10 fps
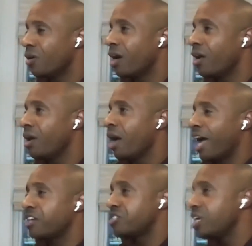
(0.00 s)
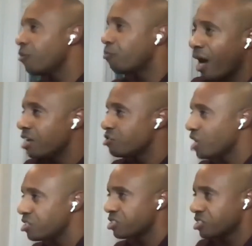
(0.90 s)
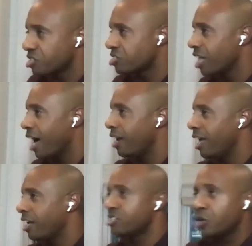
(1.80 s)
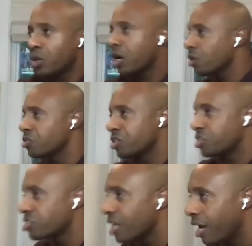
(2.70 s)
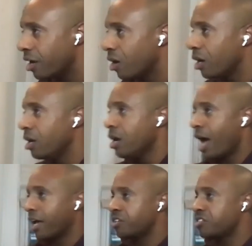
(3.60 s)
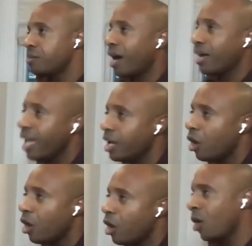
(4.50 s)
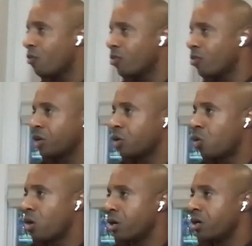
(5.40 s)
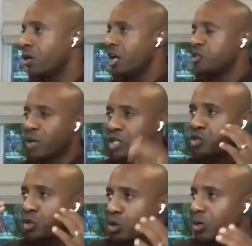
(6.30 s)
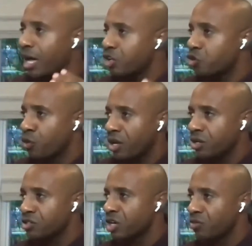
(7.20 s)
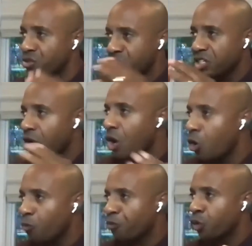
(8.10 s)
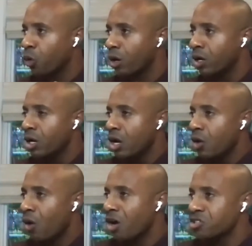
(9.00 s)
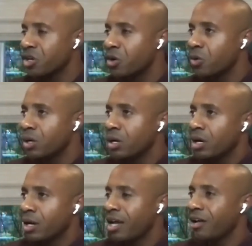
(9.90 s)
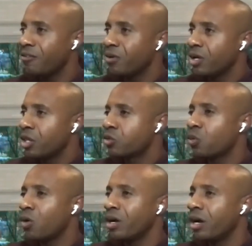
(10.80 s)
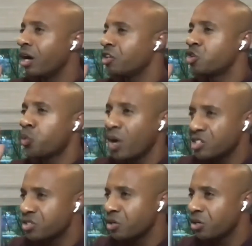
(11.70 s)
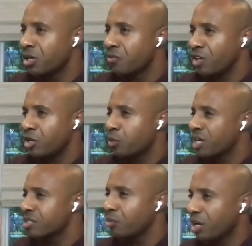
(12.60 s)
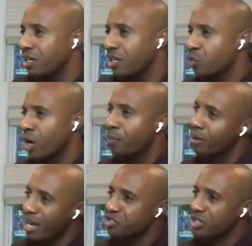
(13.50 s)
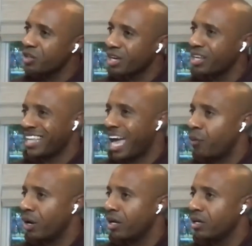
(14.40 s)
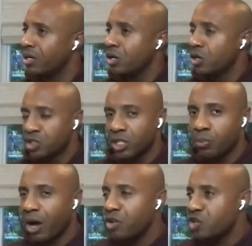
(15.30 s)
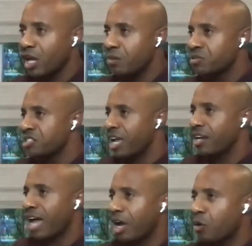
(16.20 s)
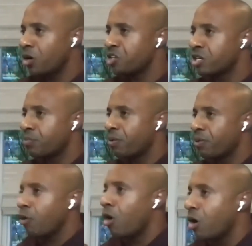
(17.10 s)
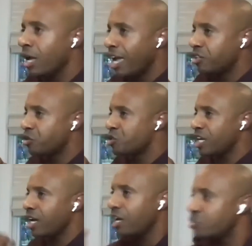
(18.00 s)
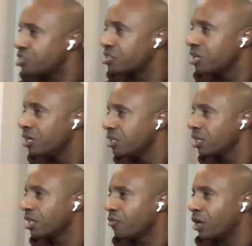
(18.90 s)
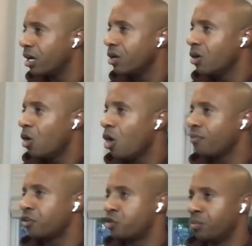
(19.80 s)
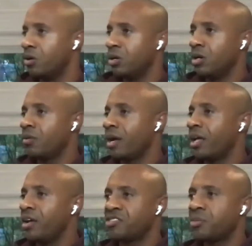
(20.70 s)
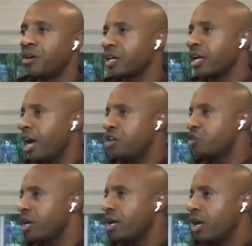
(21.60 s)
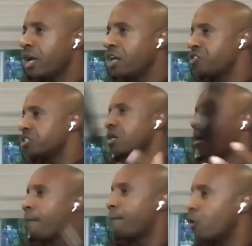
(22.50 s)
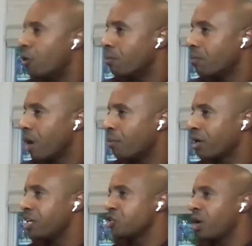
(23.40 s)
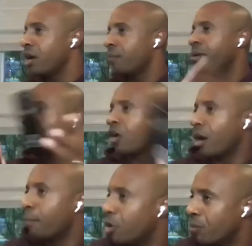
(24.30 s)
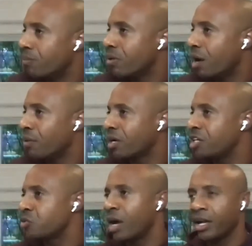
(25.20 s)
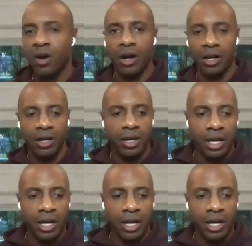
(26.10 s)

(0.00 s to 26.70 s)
right? I can see if Brian changes the slide. I can see what colors of the slide are. I can see my light all the way over there in the corner. It's because you learn how to train yourself to see the whole floor while also kind of throwing a, a twist to your defender because I'm looking this way, but I'm actually looking that way. So LeBron James, his hand-eye coordination to bring the ball and to see it and just deliver it off the dribble, right? Somebody's like, hey, Jay, catch this. Boom. I'm looking this way, but I caught it. Boom. I'm looking this way, I can caught it.